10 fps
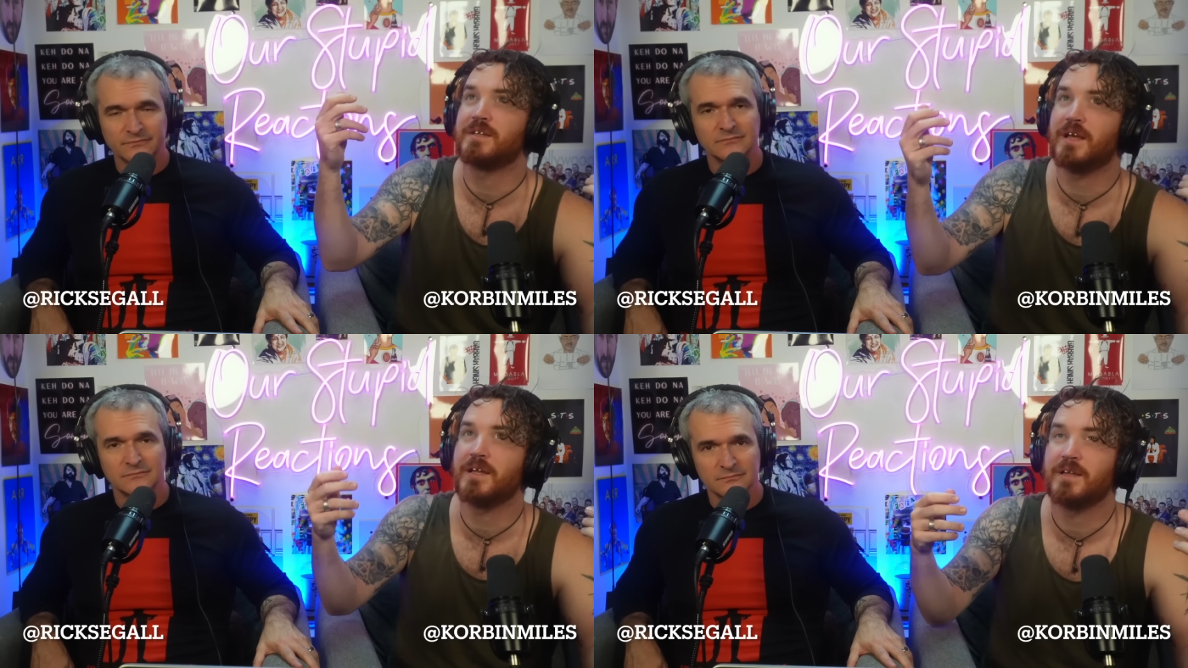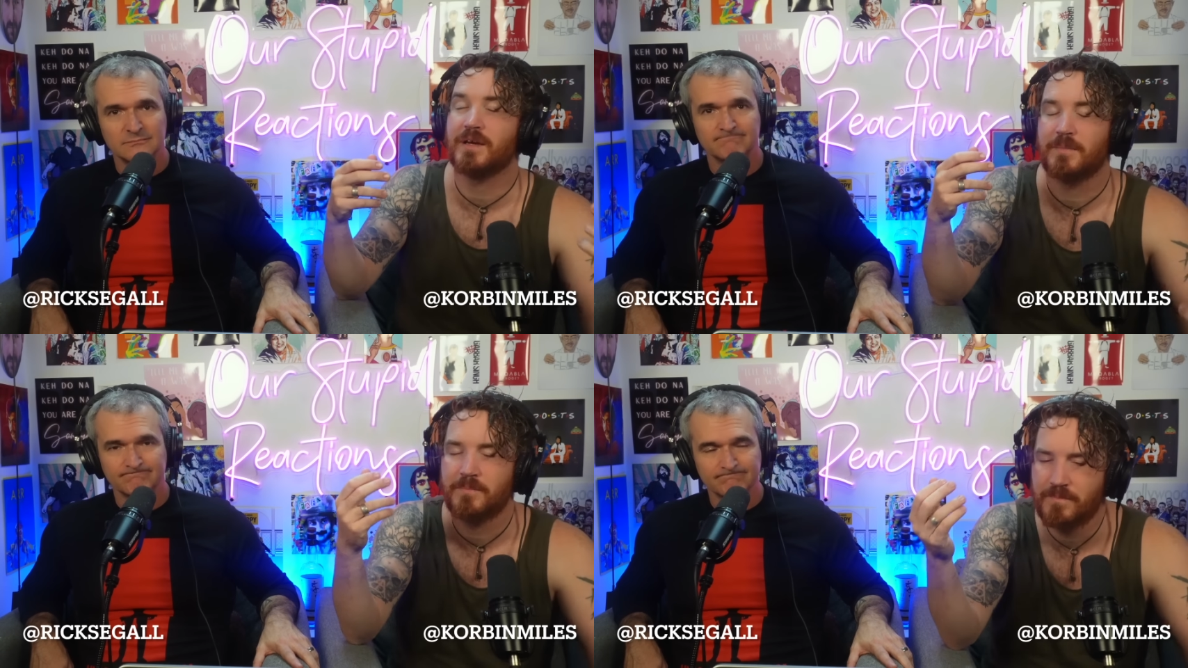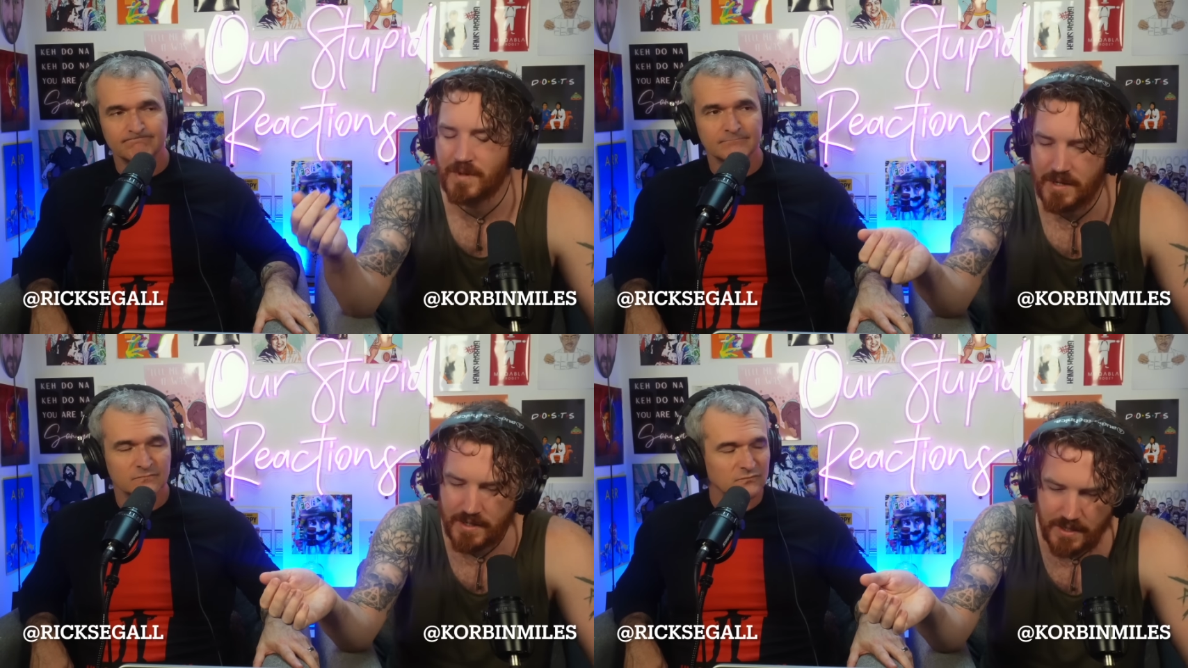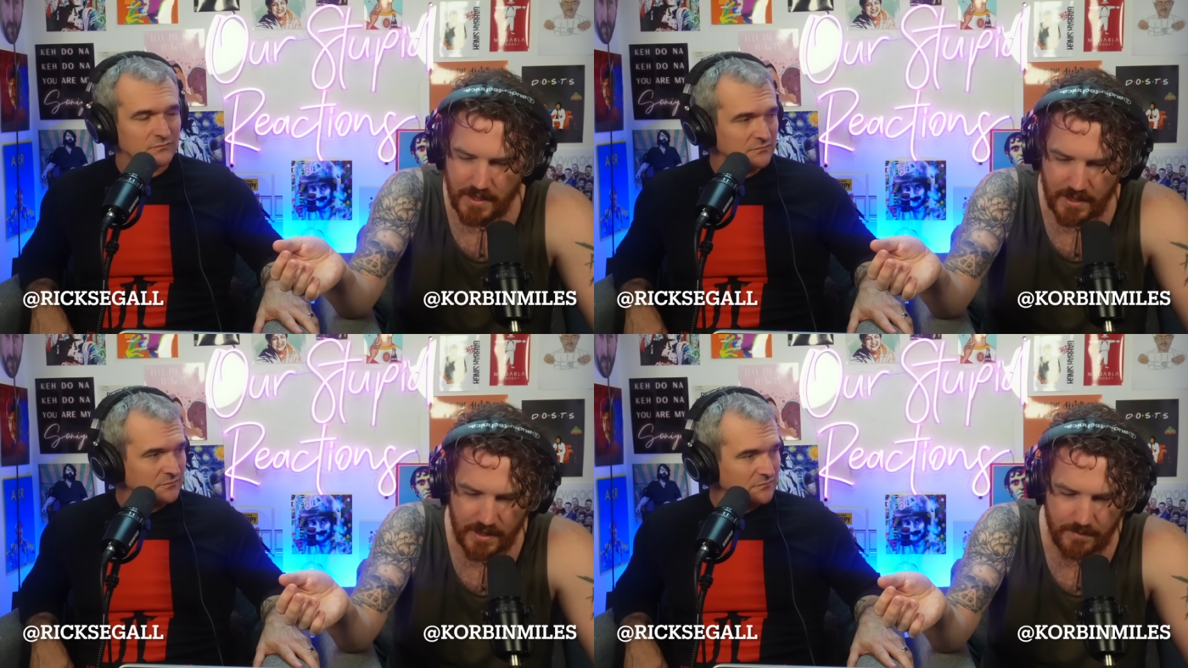Speaker 1: and and um,
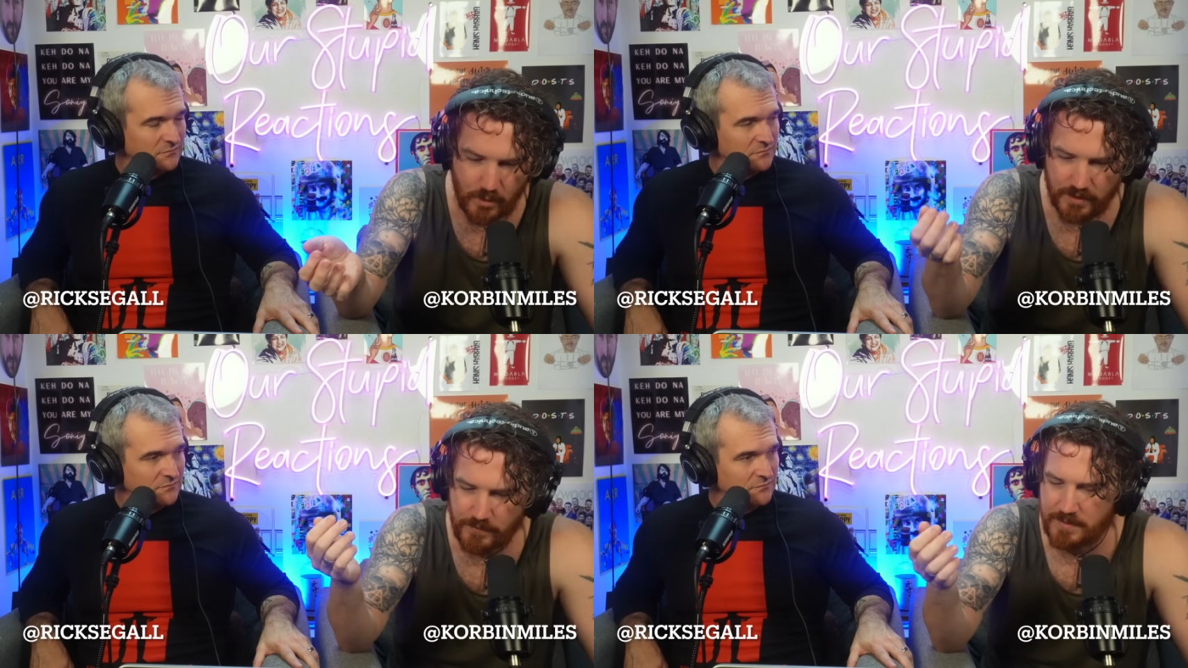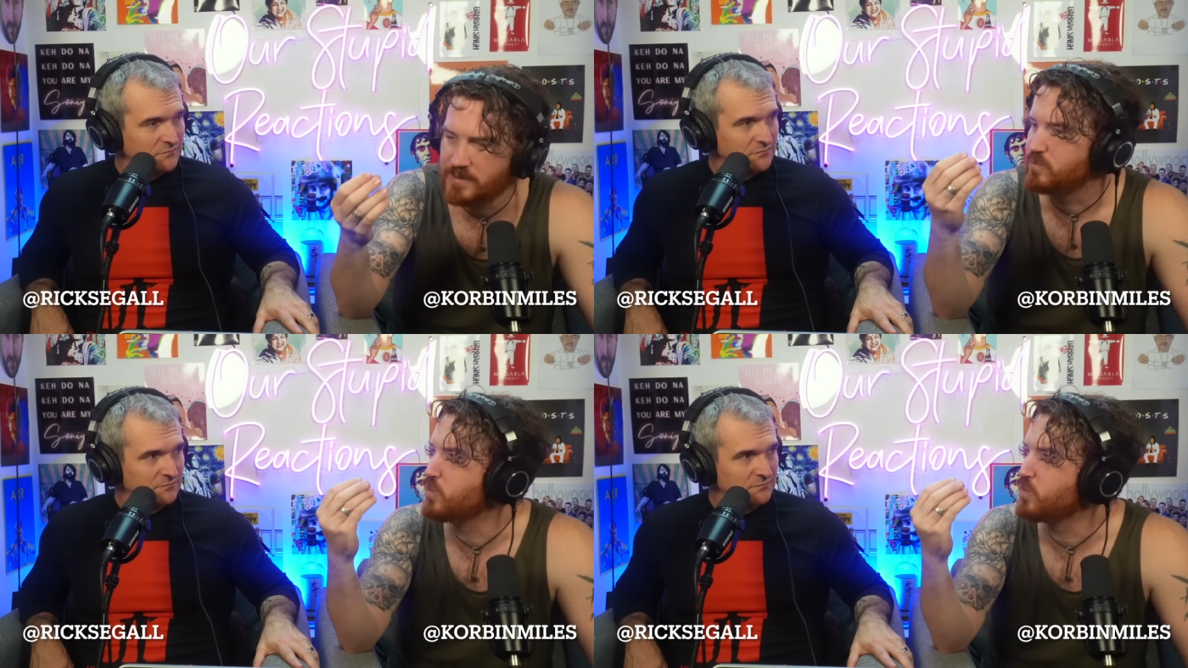uh, Morgan Freeman